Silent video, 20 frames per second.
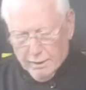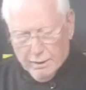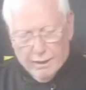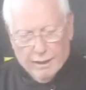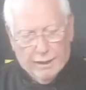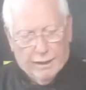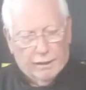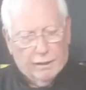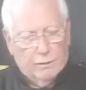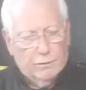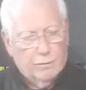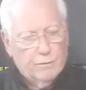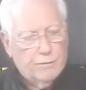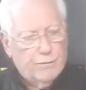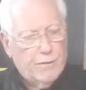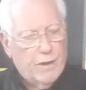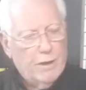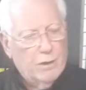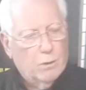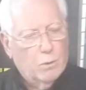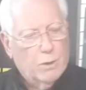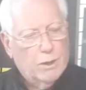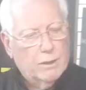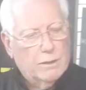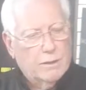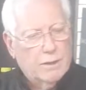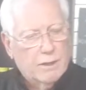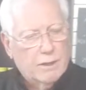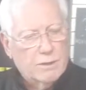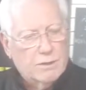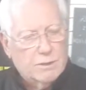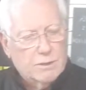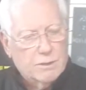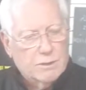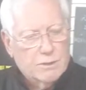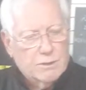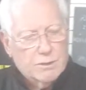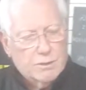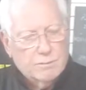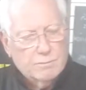And a little fennel, what it does
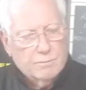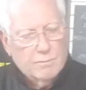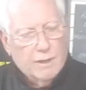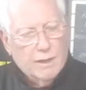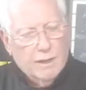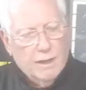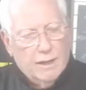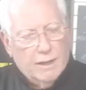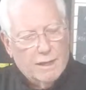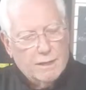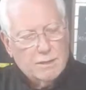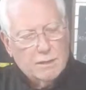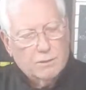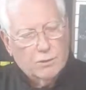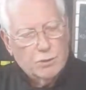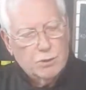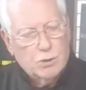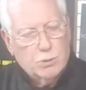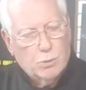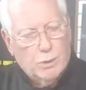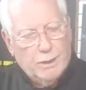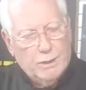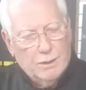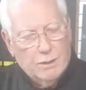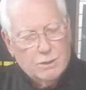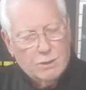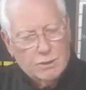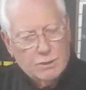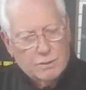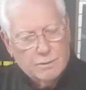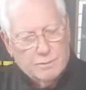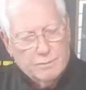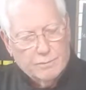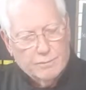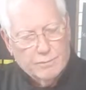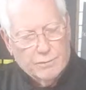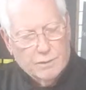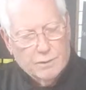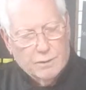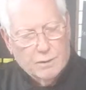is, it has a little sweetness,
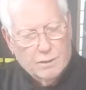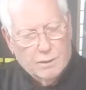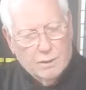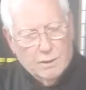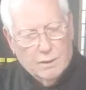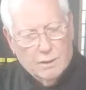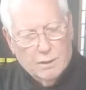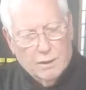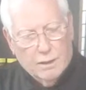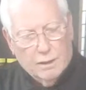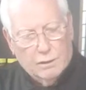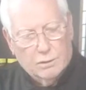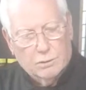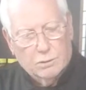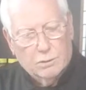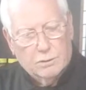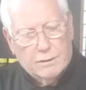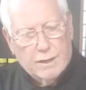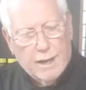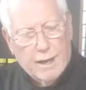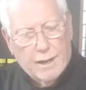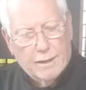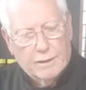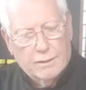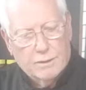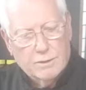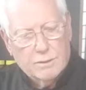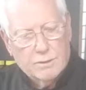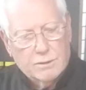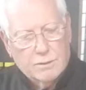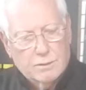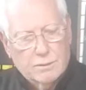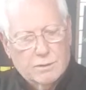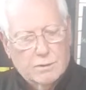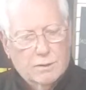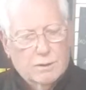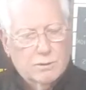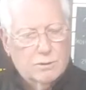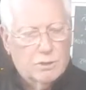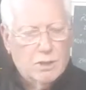a little Italianness,
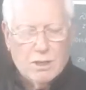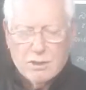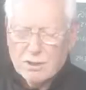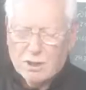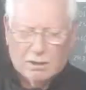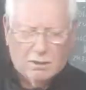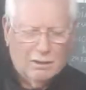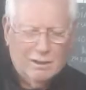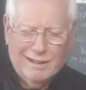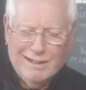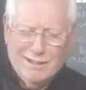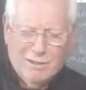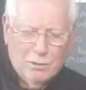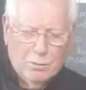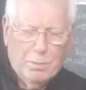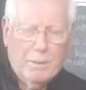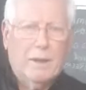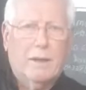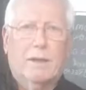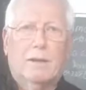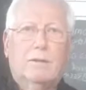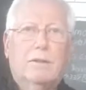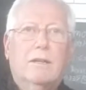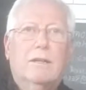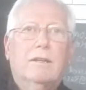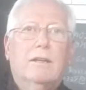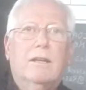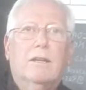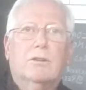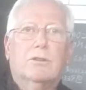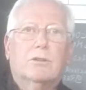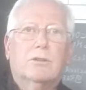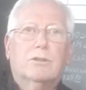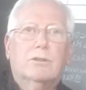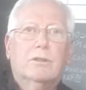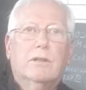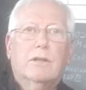just a little bit to the dish.